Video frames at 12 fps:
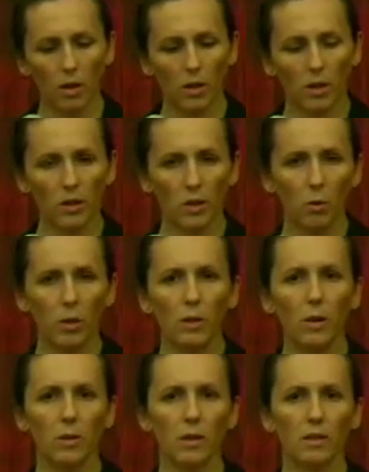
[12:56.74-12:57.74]
So when you
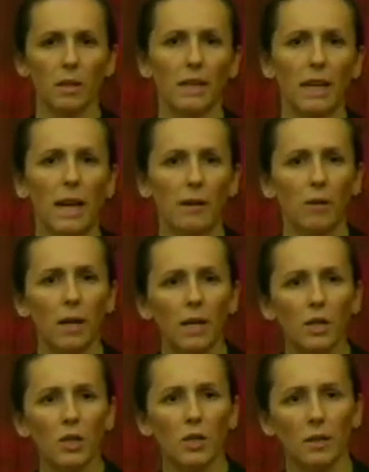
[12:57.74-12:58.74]
get things like
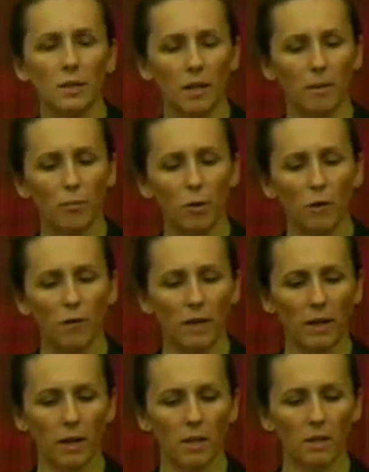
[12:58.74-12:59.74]
aggregation and data
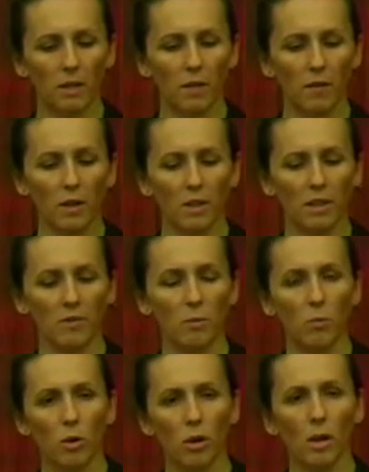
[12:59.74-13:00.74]
profiling, stuff gets even
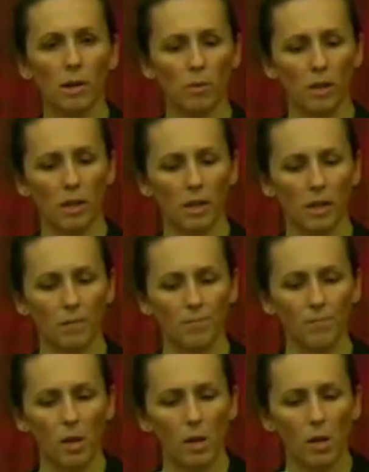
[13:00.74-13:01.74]
more complicated.
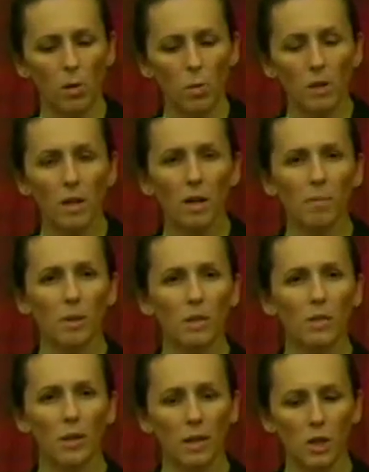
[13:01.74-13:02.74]
When
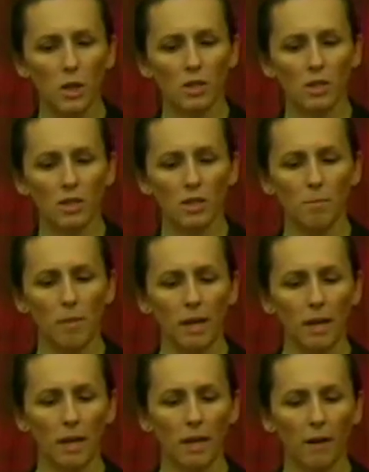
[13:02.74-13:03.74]
companies or agencies
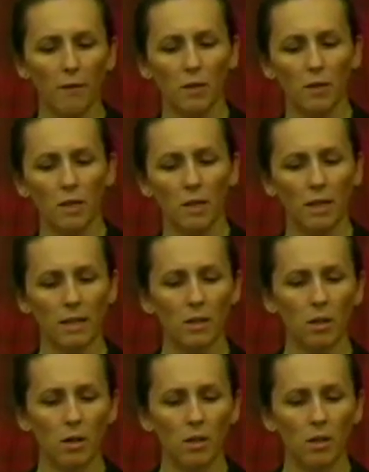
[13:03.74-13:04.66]
make an effort to collect large